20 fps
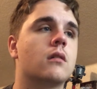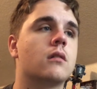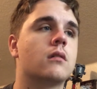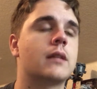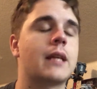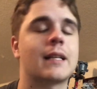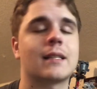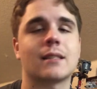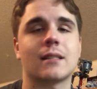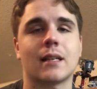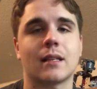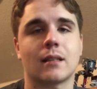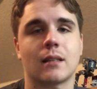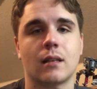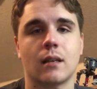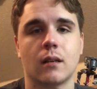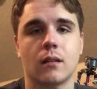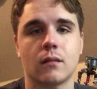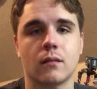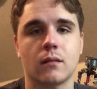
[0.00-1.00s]
that's not the
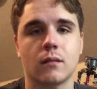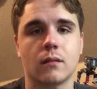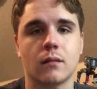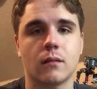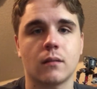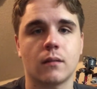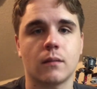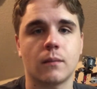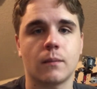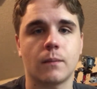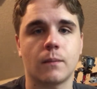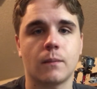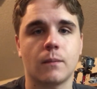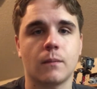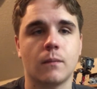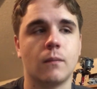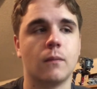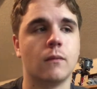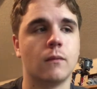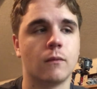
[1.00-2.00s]
end.
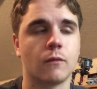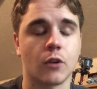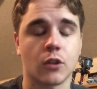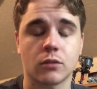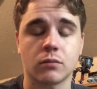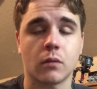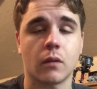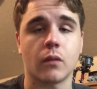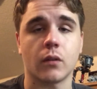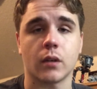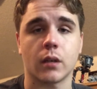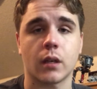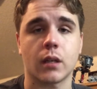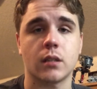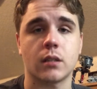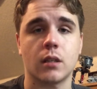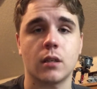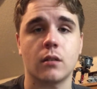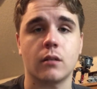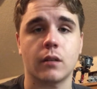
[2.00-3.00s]
First of all, we're going to
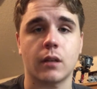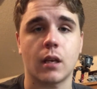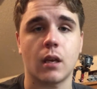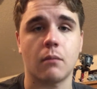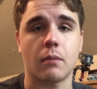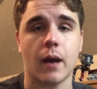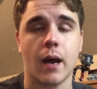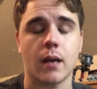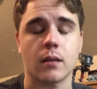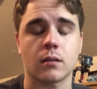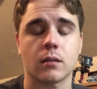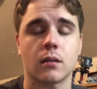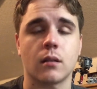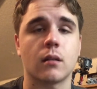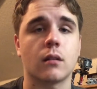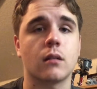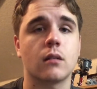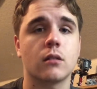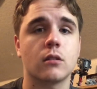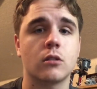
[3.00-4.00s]
continue to keep asking.
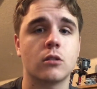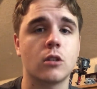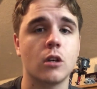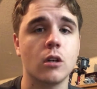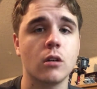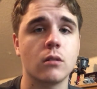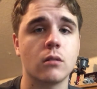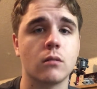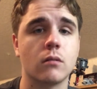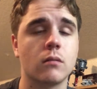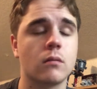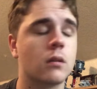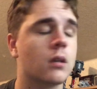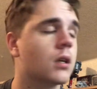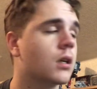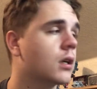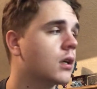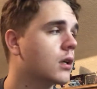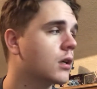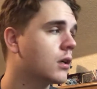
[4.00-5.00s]
Two,
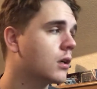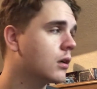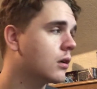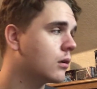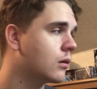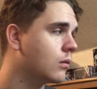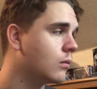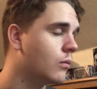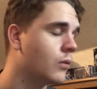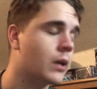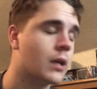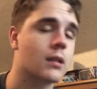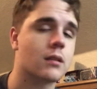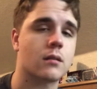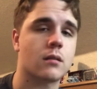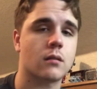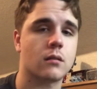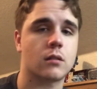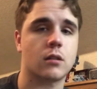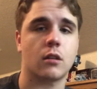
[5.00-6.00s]
we can
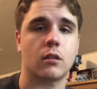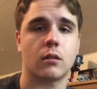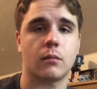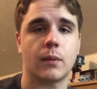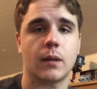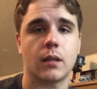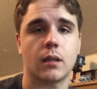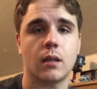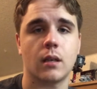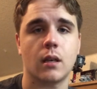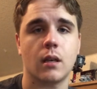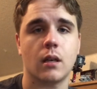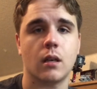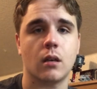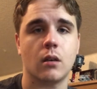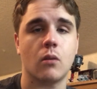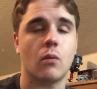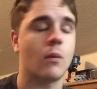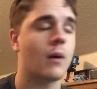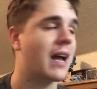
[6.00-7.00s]
still celebrate the
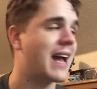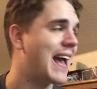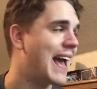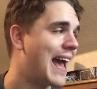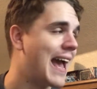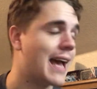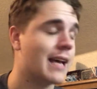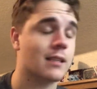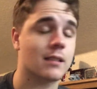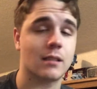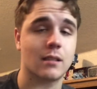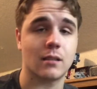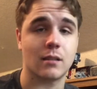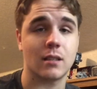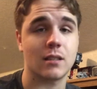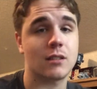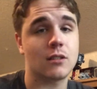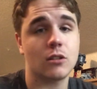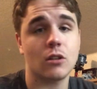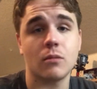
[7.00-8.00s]
EU as is.
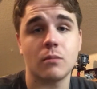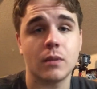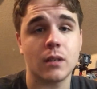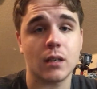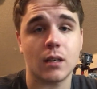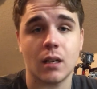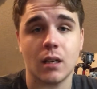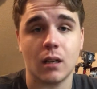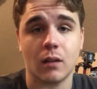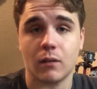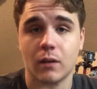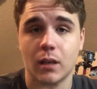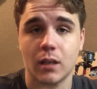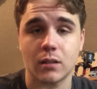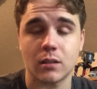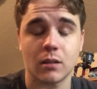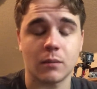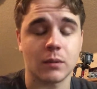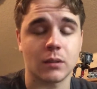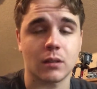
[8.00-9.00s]
It's so big anyway.
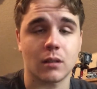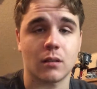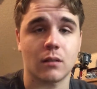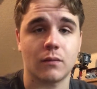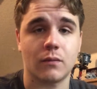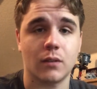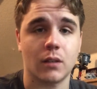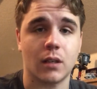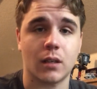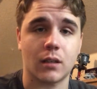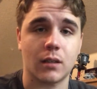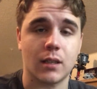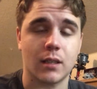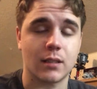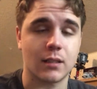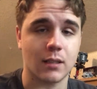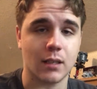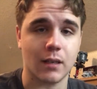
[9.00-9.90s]
It's almost going to feel like it's